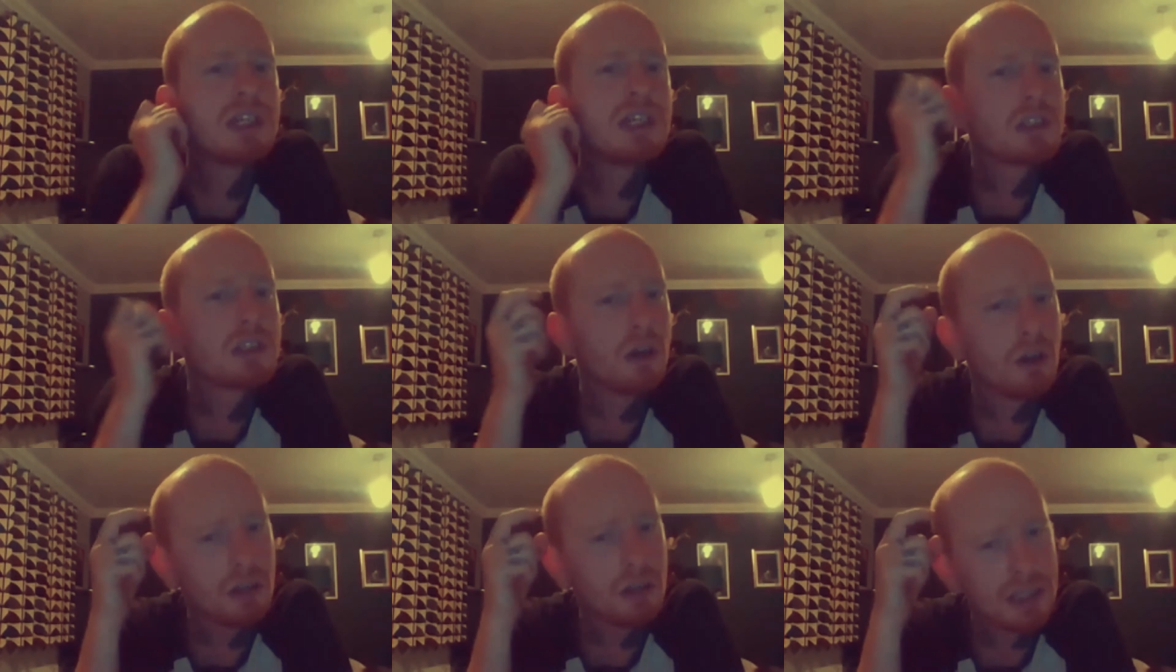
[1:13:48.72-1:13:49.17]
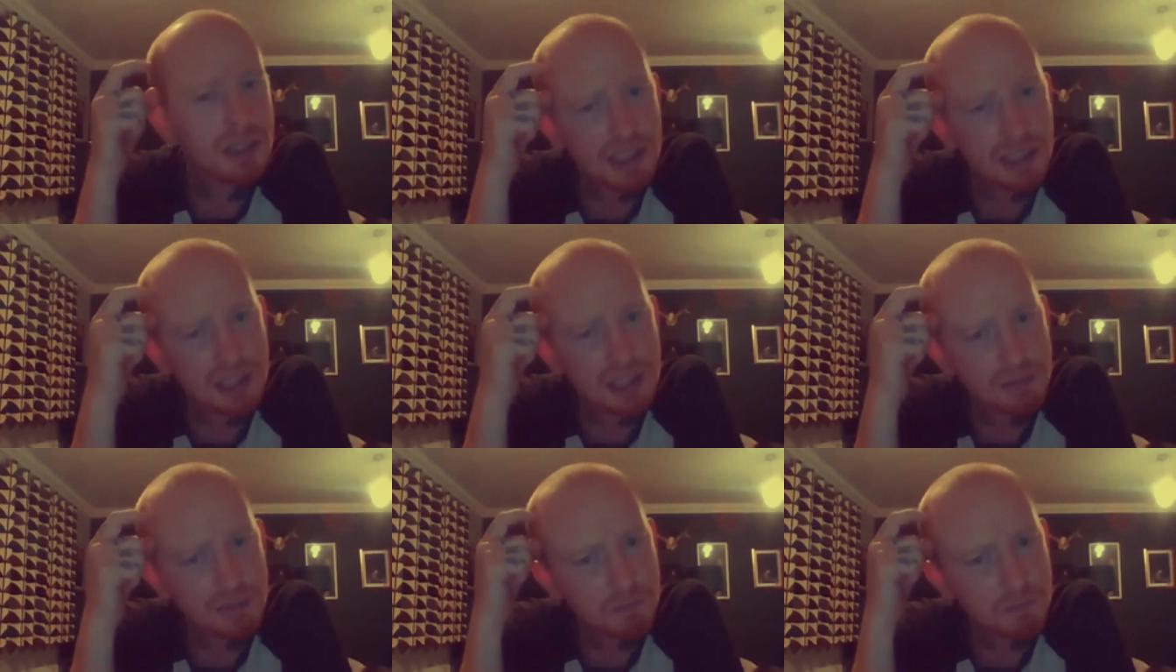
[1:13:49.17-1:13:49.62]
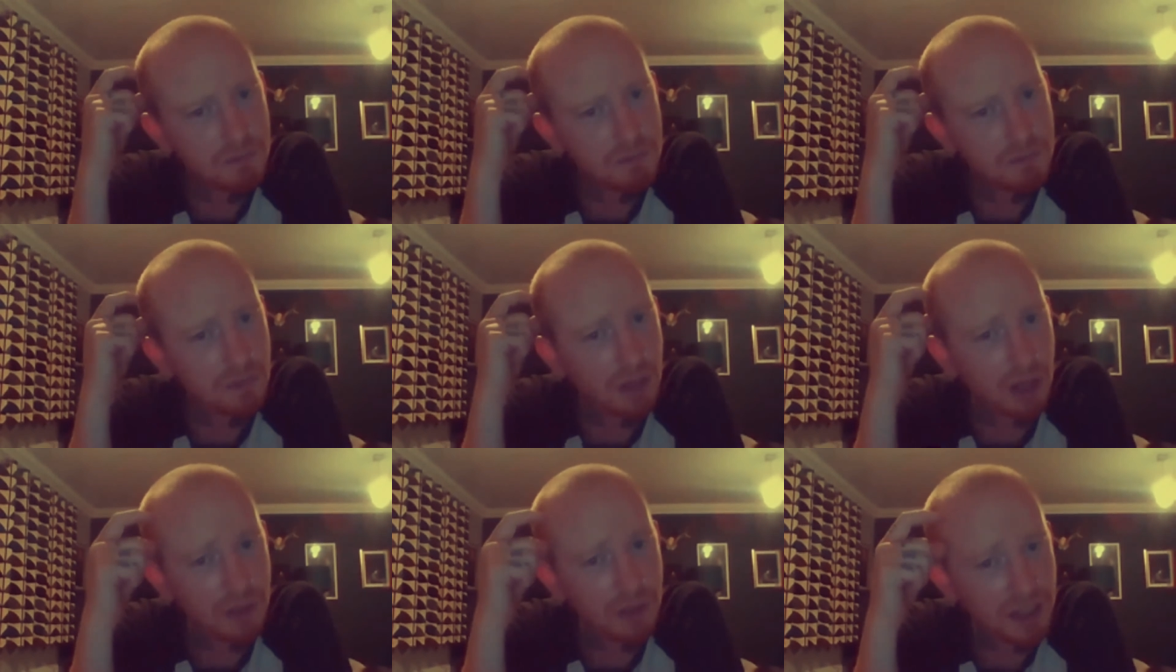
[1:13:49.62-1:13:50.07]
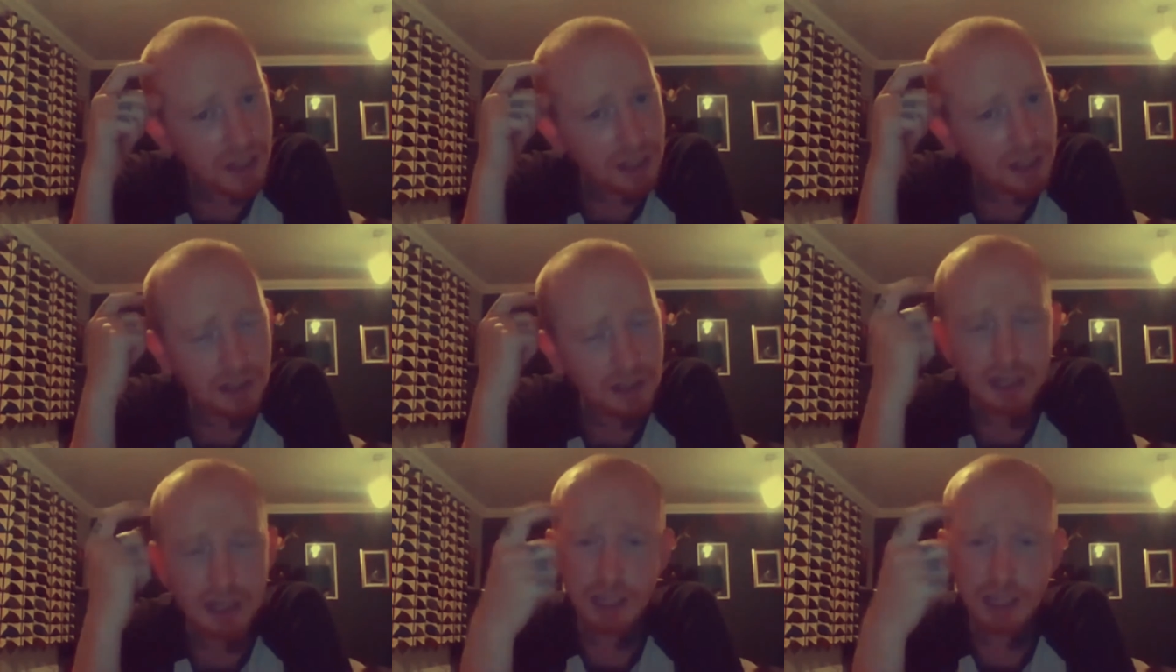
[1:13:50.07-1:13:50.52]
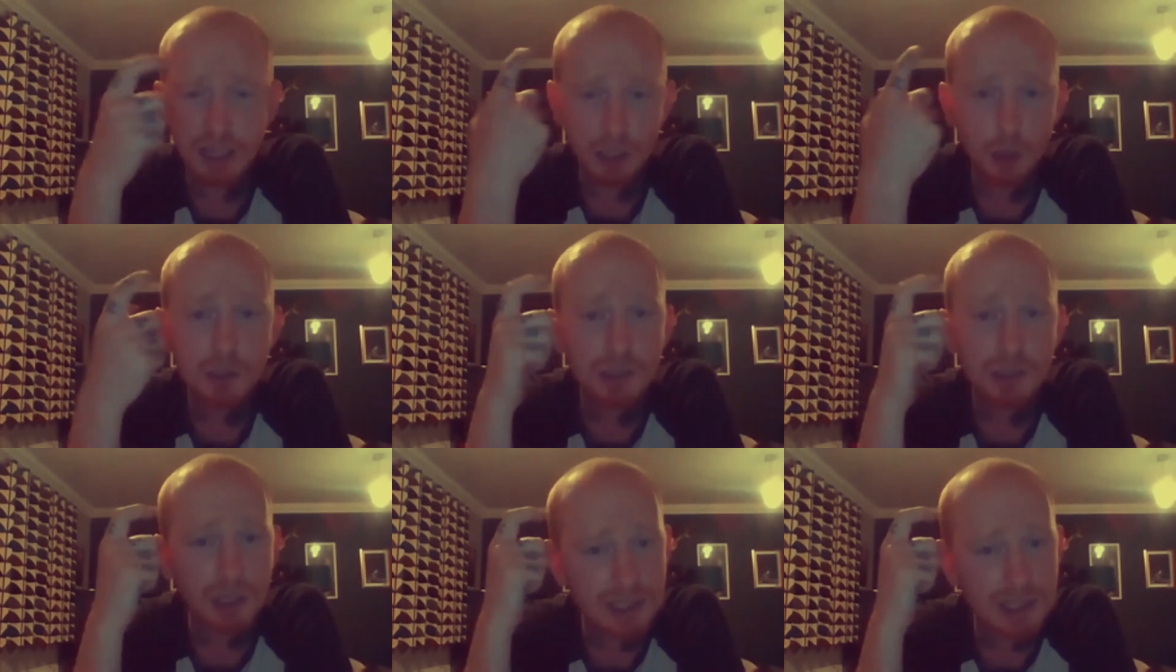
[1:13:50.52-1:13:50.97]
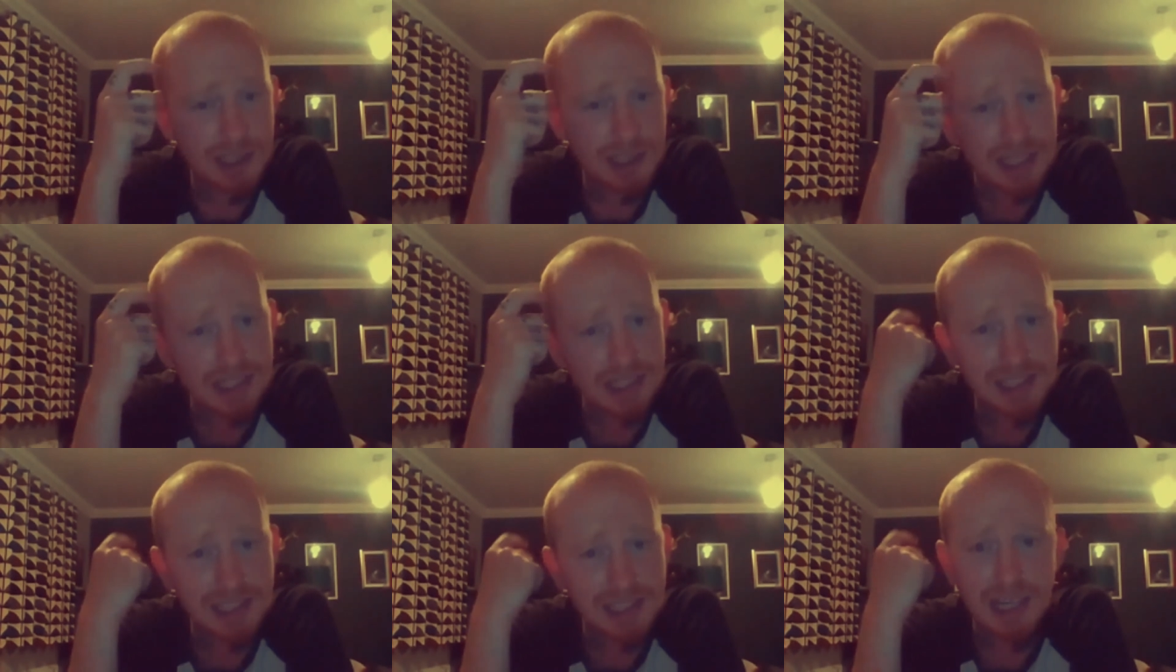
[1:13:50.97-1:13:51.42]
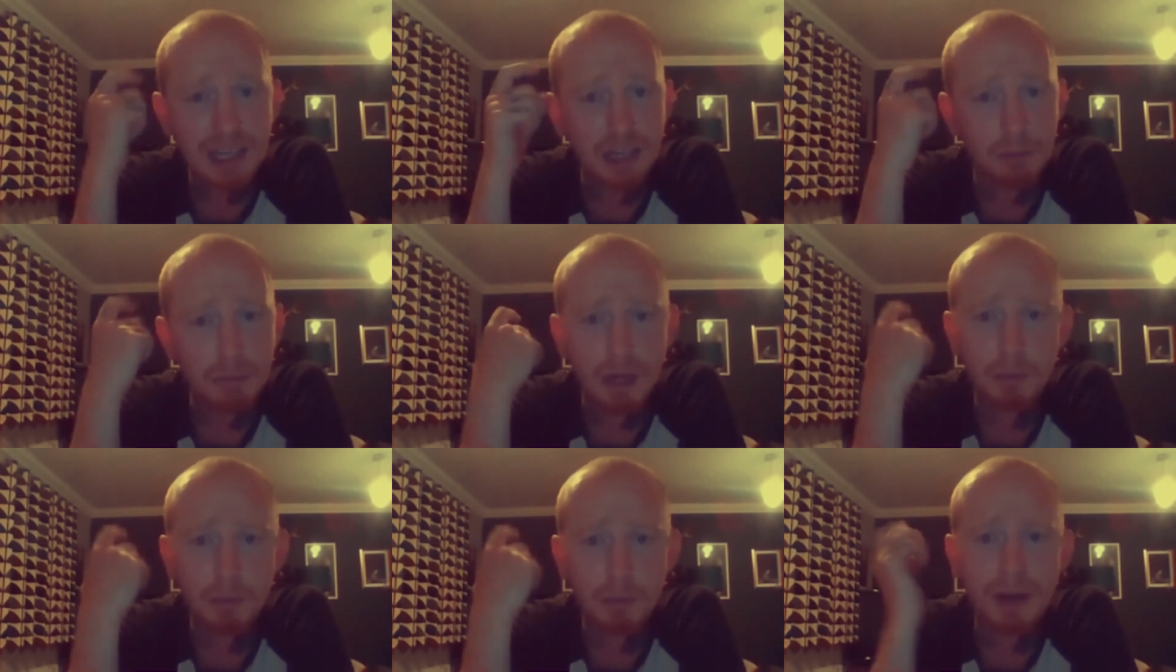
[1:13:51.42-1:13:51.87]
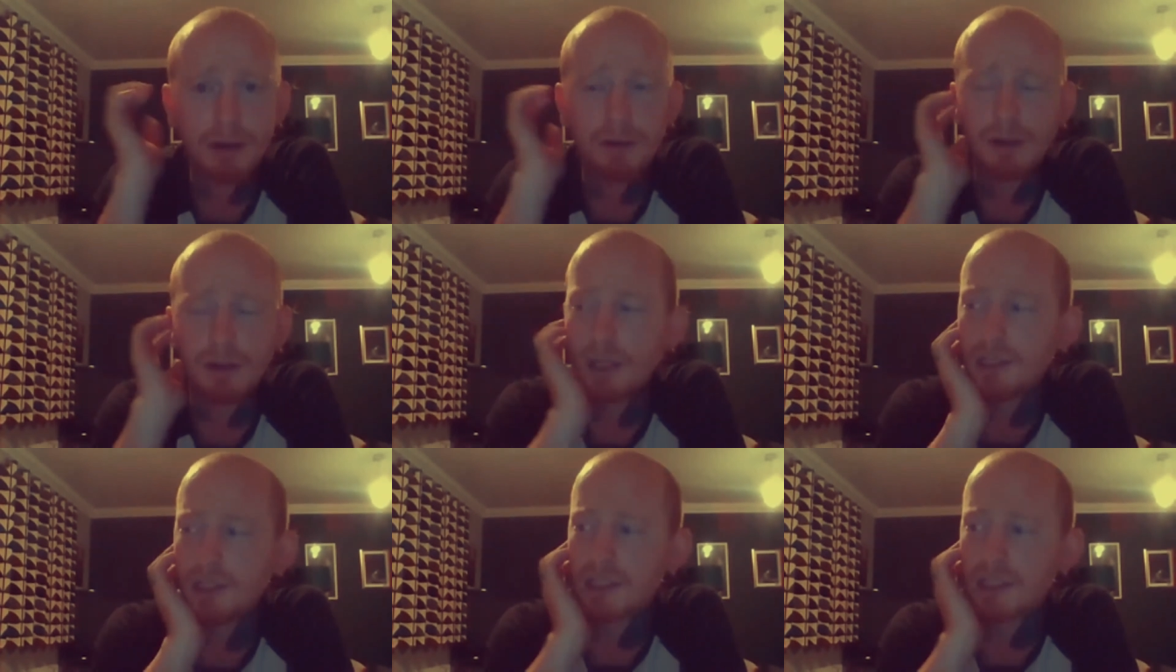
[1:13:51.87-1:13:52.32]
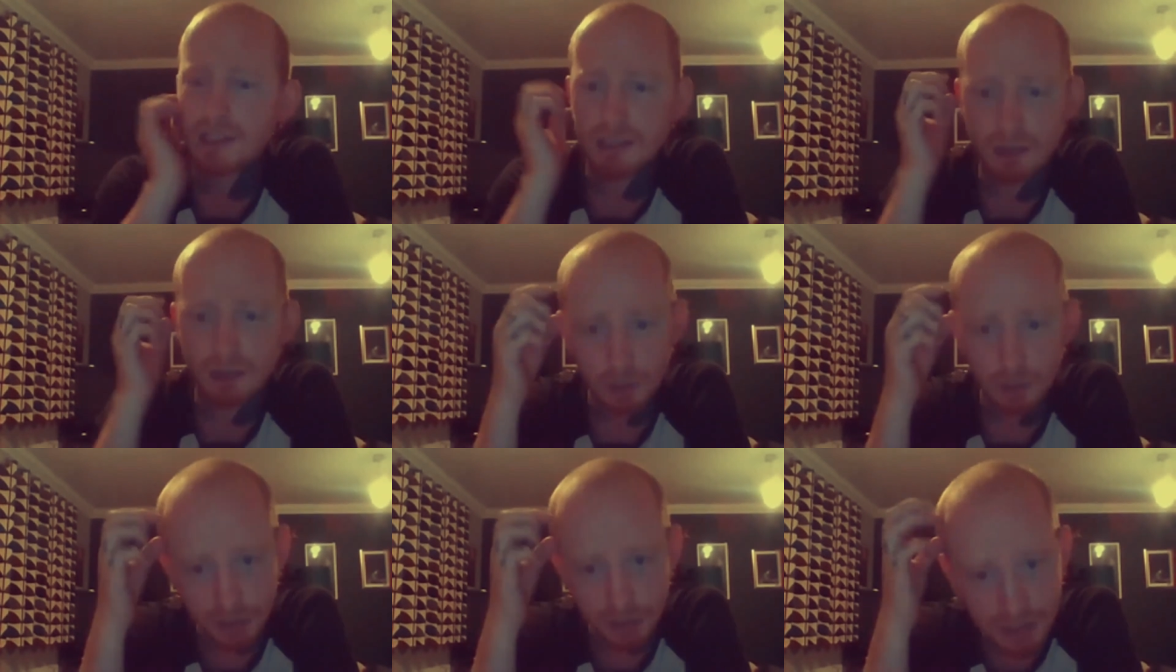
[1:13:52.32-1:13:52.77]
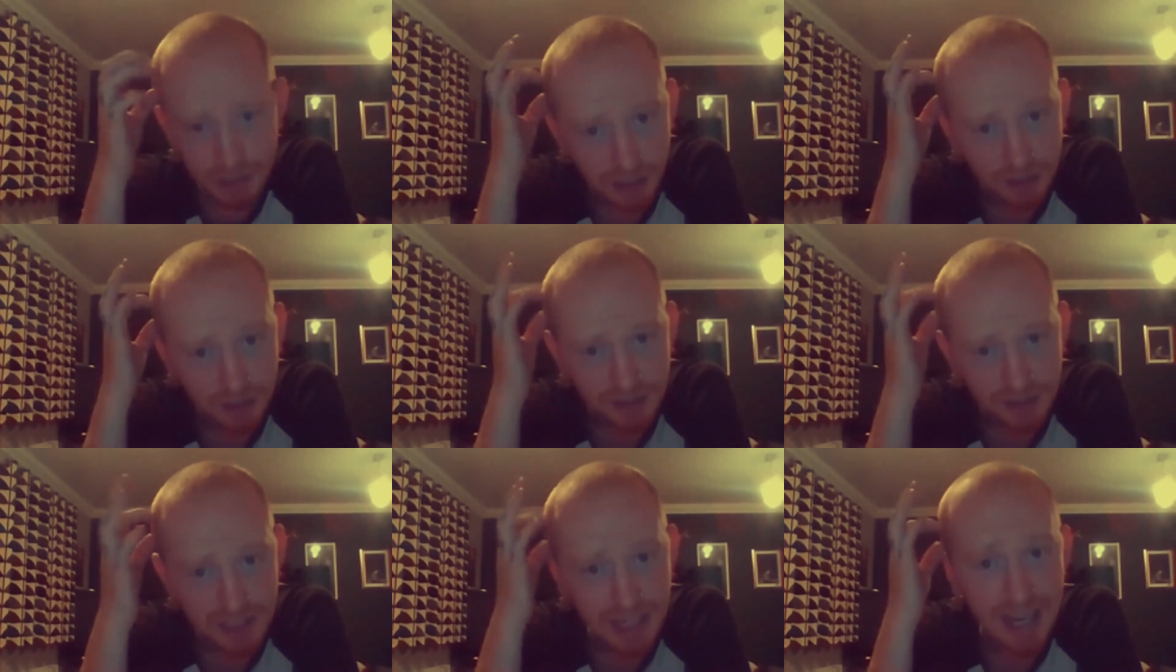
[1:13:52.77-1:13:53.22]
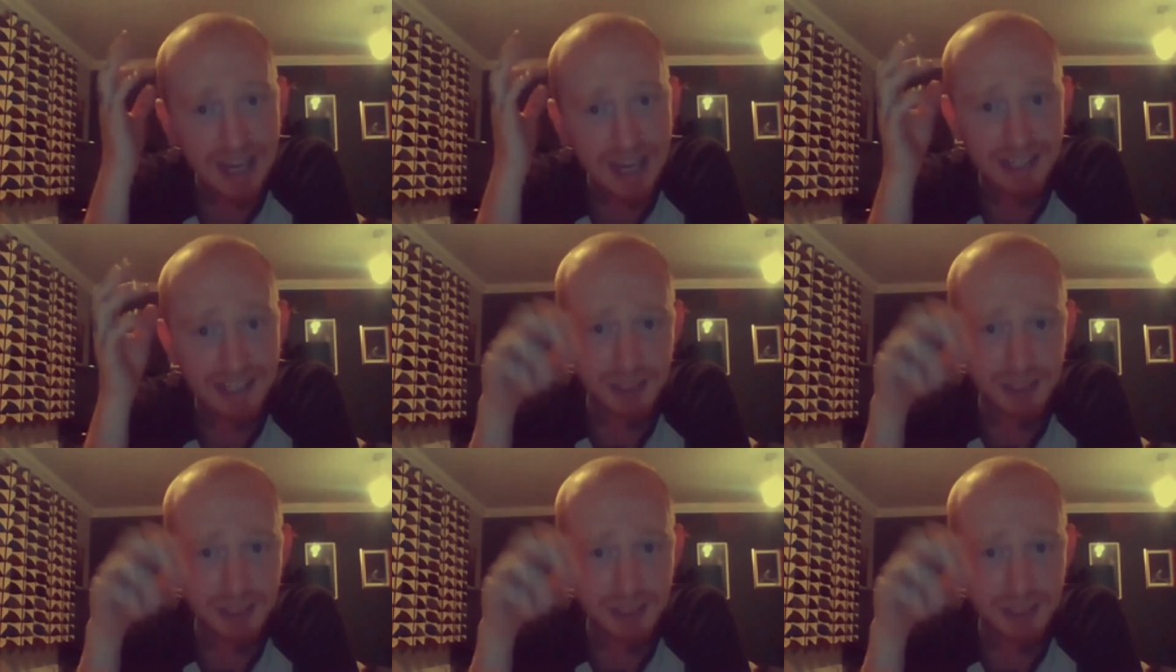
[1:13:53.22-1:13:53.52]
got this, I think it looks like it says Slayer, but apparently it doesn't on the side of his head.